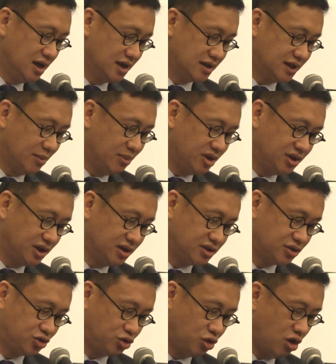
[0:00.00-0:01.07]
Establishing
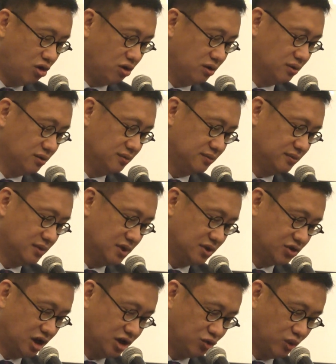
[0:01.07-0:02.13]
strong,
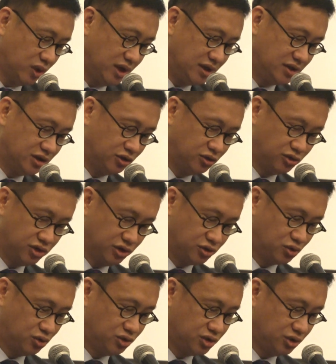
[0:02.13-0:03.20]
trustworthy
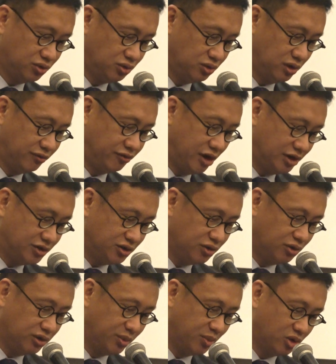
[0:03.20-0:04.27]
institutions is crucial to a
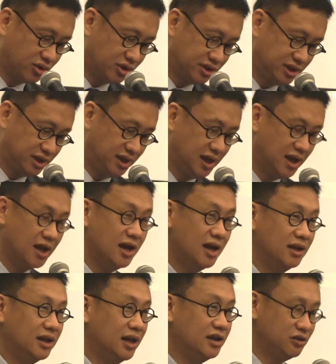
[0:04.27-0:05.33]
functional democracy
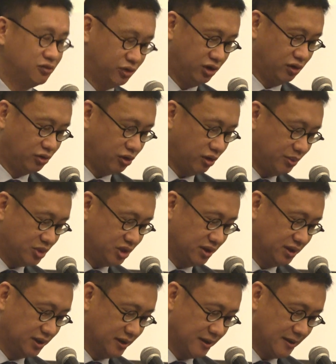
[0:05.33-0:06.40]
that is free of corruption.